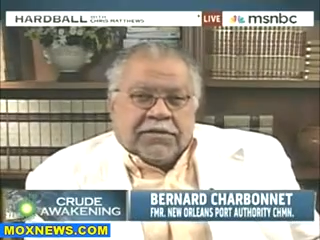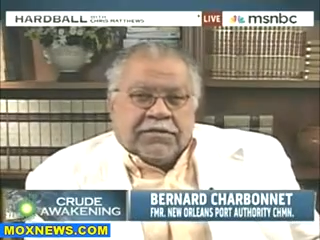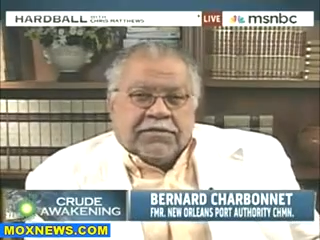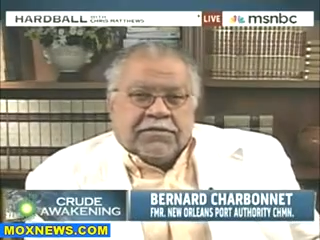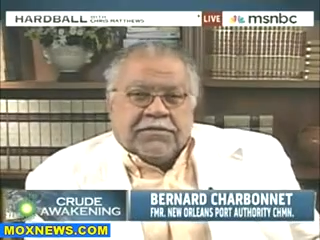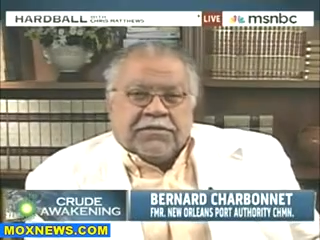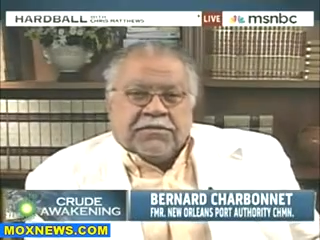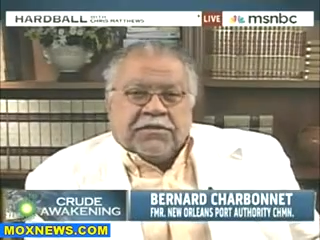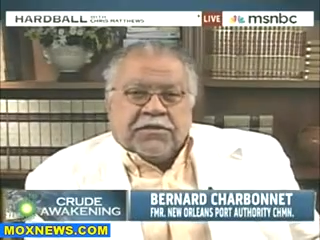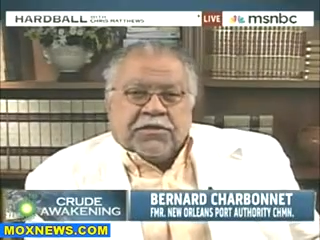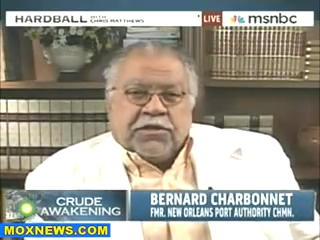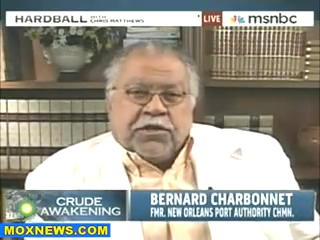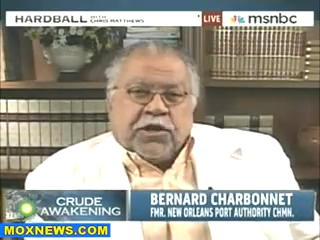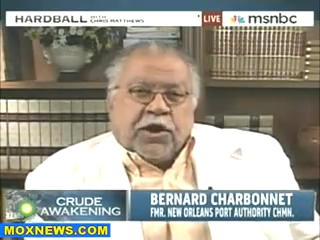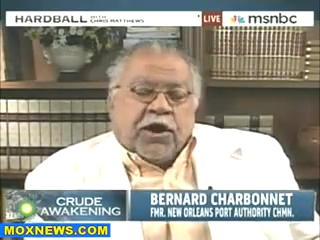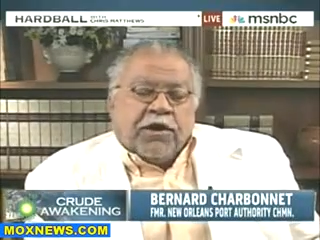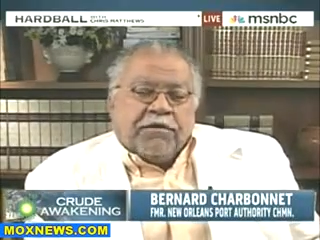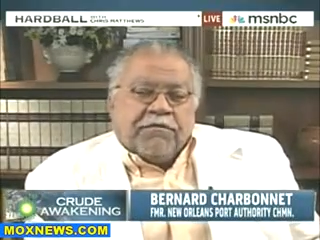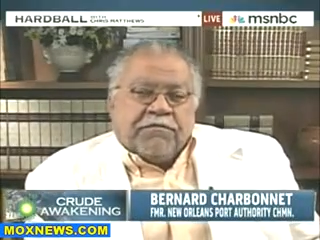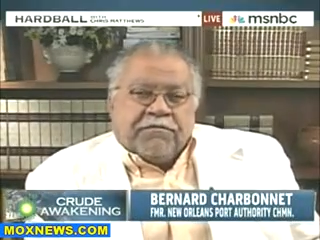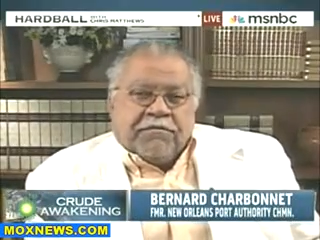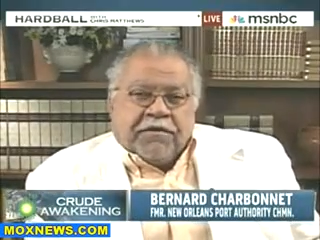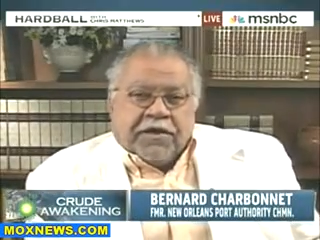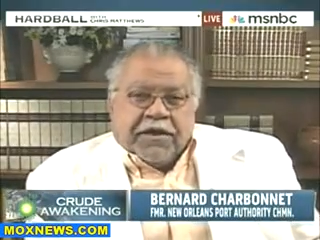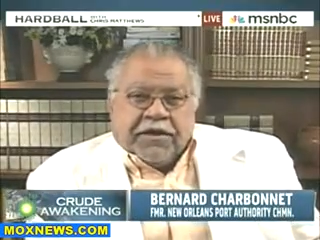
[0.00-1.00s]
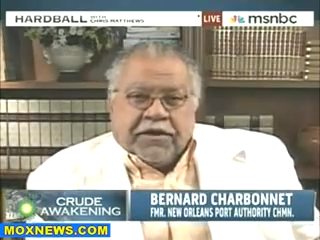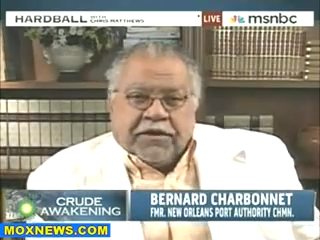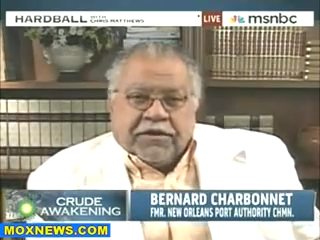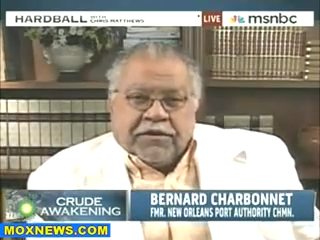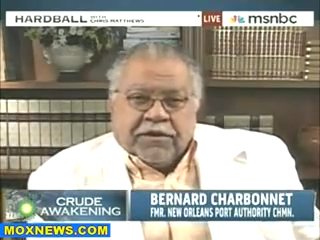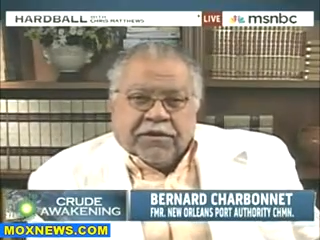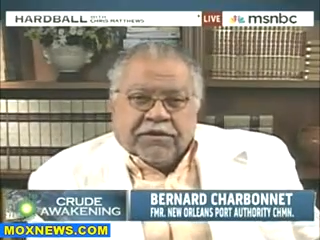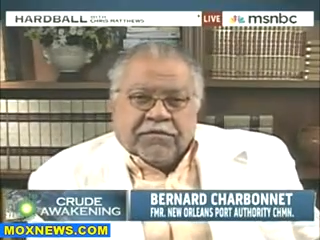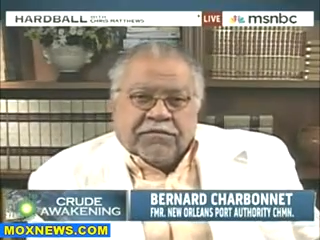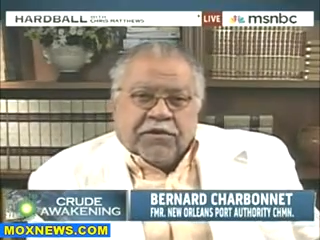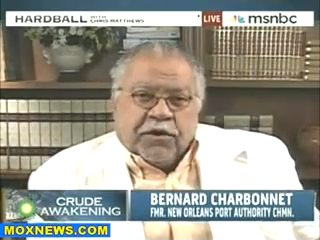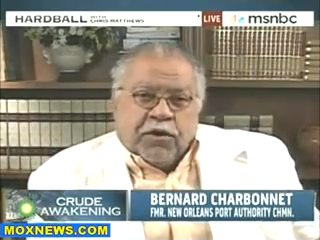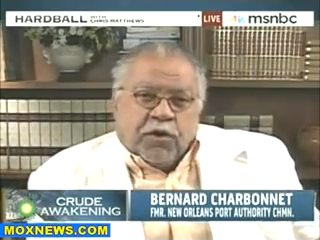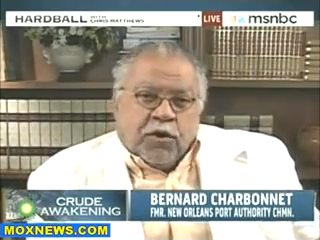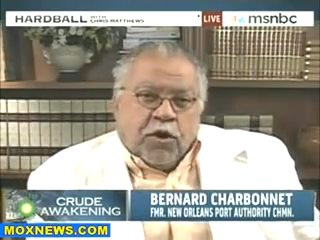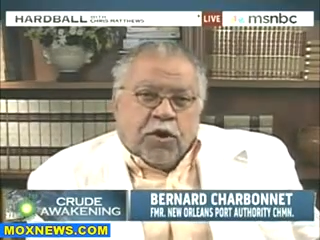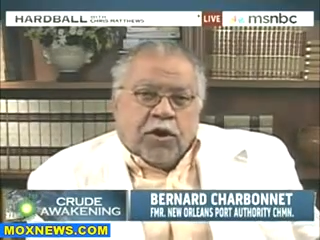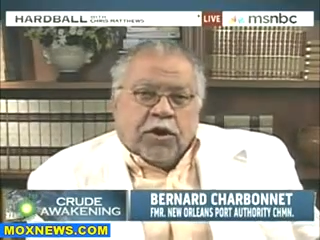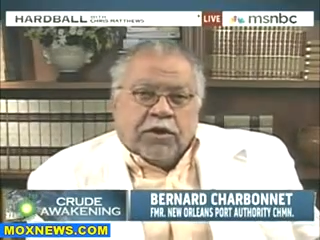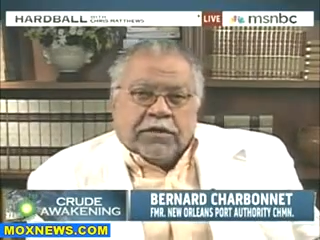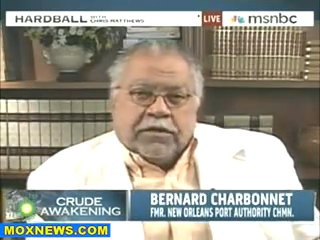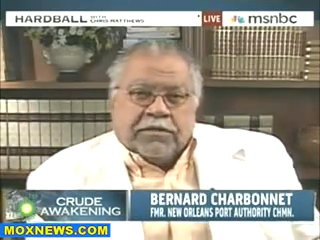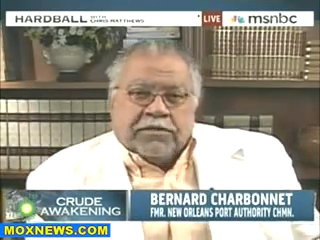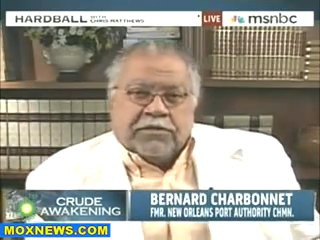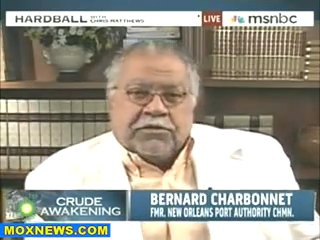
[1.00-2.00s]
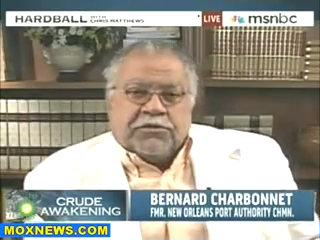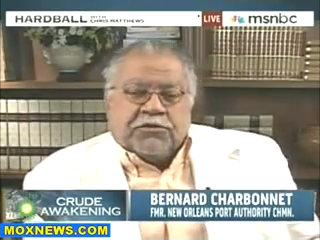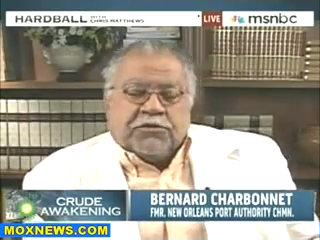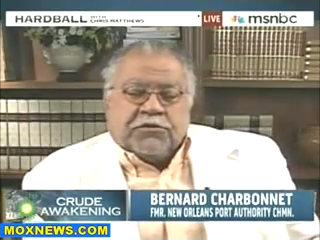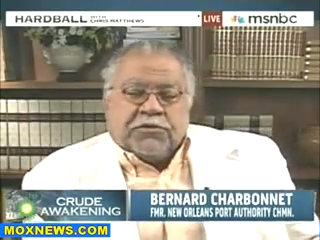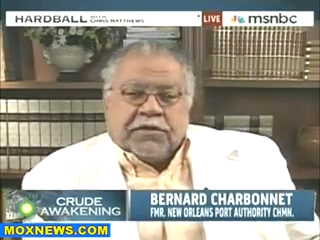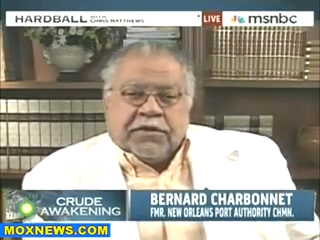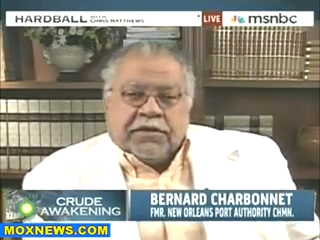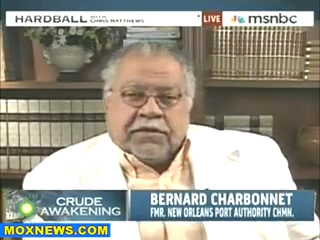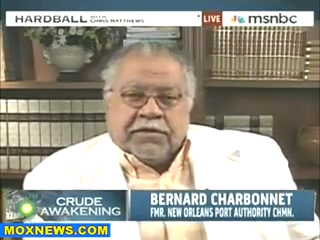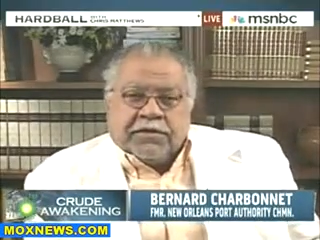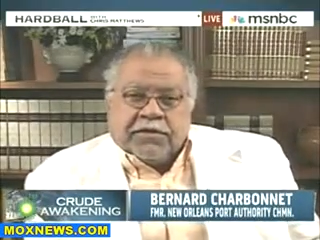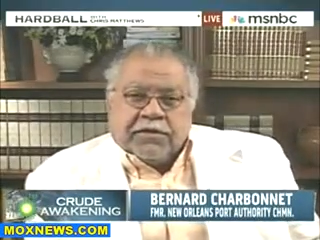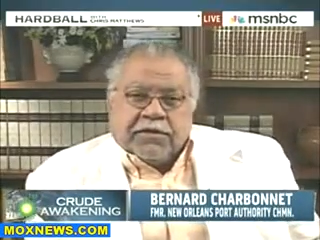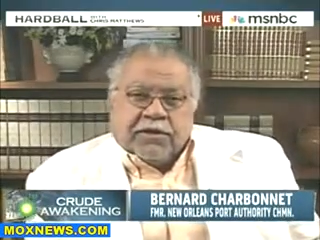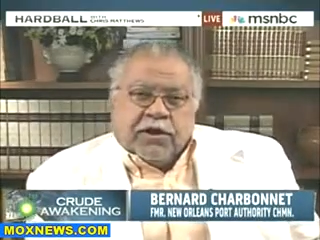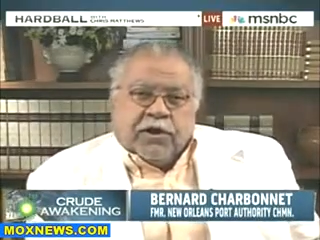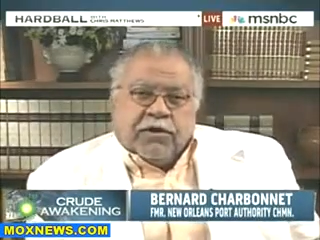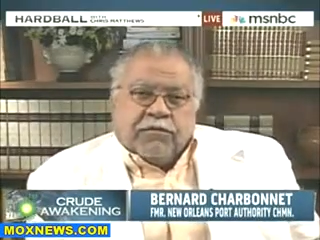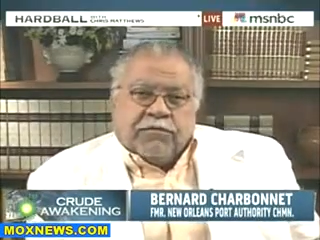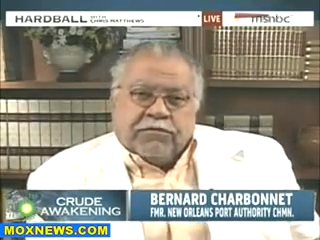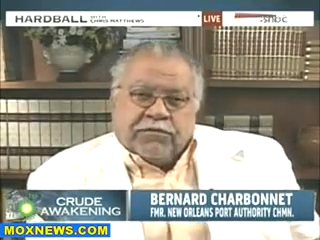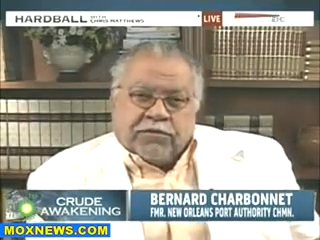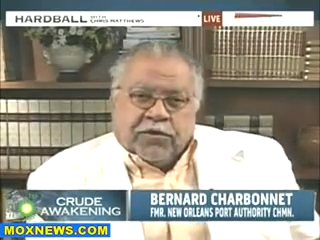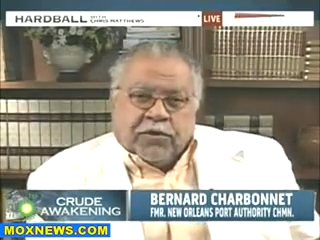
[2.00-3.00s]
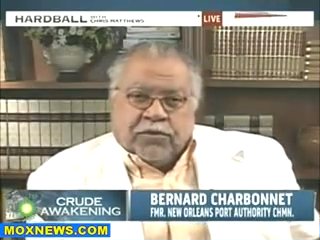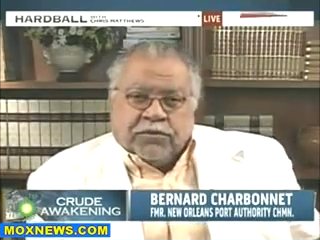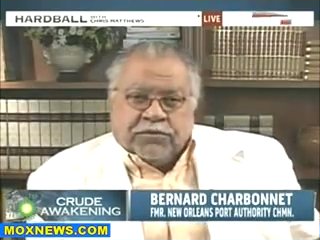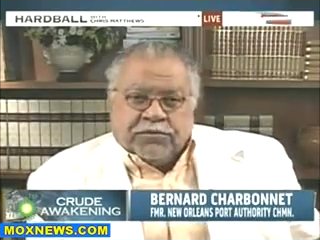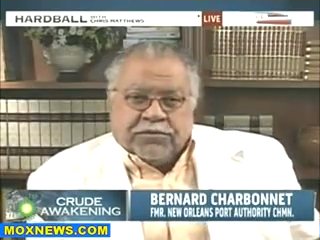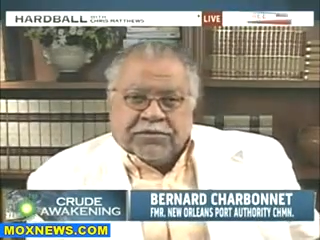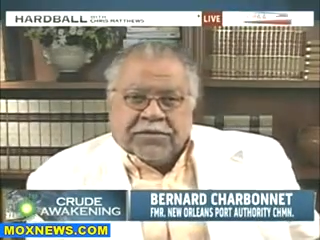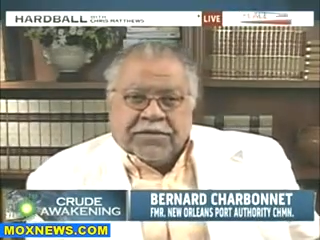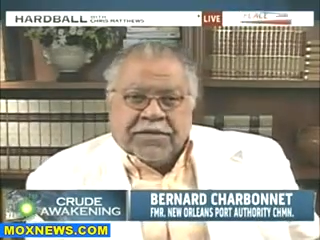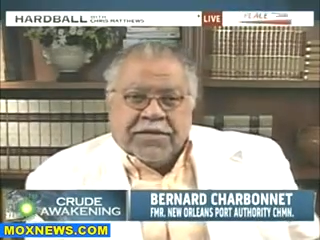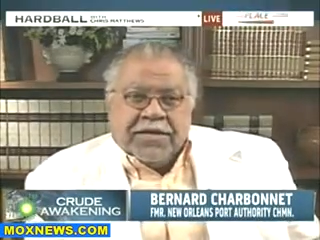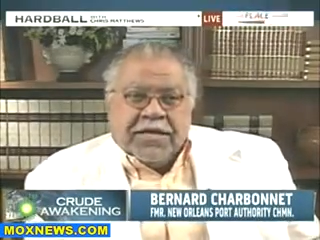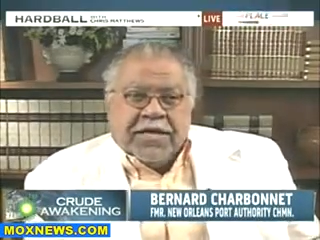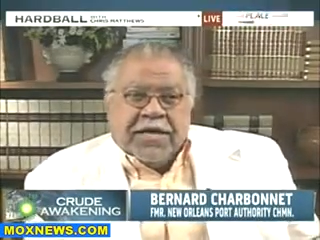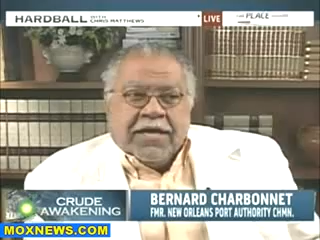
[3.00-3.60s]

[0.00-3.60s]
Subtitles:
This is the Darth Vader of the oil industry in the Gulf Coast.